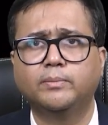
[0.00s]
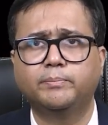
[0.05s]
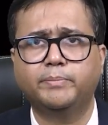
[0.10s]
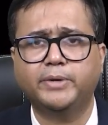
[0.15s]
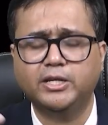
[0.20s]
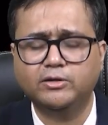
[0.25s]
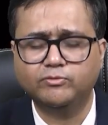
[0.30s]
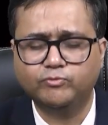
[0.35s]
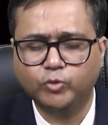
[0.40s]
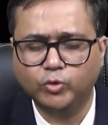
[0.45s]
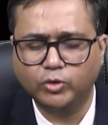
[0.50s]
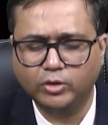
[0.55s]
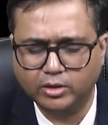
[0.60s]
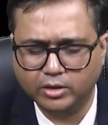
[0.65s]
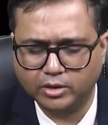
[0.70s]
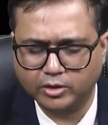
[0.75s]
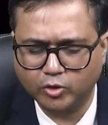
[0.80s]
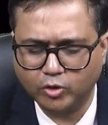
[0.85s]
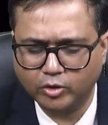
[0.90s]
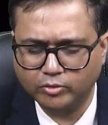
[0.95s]
painful
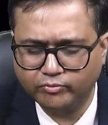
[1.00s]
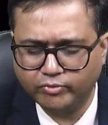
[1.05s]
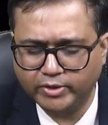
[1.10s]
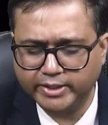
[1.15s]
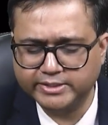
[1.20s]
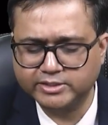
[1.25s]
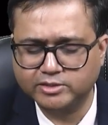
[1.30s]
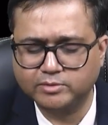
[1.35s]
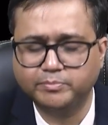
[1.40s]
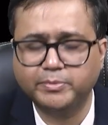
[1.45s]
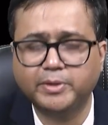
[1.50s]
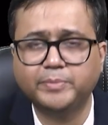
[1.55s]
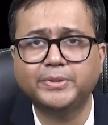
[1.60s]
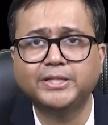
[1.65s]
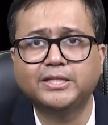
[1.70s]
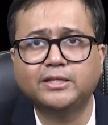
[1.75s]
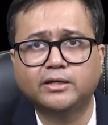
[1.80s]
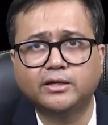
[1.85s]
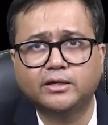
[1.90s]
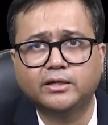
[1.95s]
conflicts may be
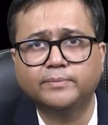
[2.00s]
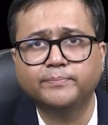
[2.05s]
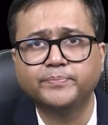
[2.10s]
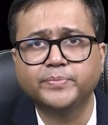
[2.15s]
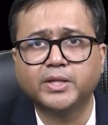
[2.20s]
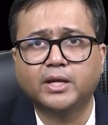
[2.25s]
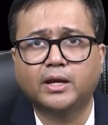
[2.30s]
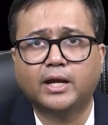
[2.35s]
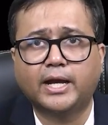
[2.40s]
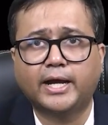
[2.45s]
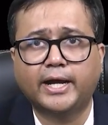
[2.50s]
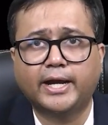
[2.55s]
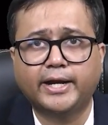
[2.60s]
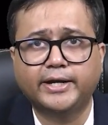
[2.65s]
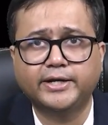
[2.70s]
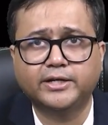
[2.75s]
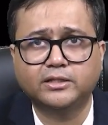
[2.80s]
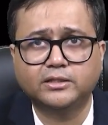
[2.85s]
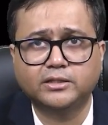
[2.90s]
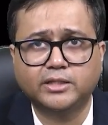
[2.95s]
there
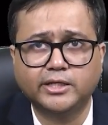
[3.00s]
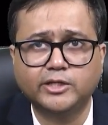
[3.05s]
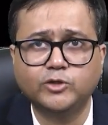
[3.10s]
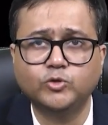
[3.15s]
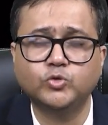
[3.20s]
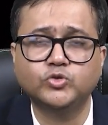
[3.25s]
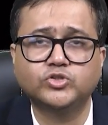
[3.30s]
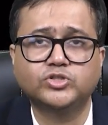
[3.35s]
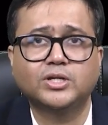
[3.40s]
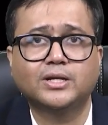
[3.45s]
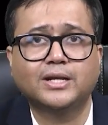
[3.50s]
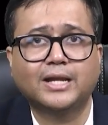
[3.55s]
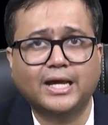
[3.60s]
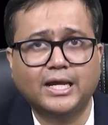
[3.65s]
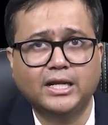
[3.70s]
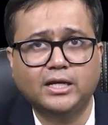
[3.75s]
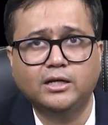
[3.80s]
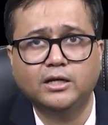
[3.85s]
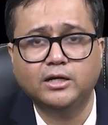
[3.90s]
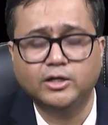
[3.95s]
and they use
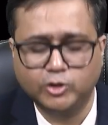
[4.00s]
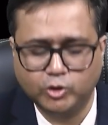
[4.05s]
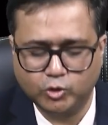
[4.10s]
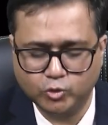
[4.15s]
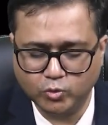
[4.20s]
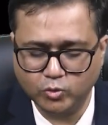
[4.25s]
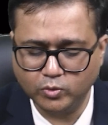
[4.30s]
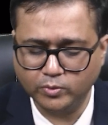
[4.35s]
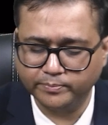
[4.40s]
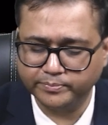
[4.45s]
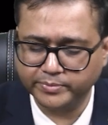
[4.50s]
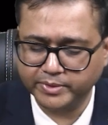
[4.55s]
denial to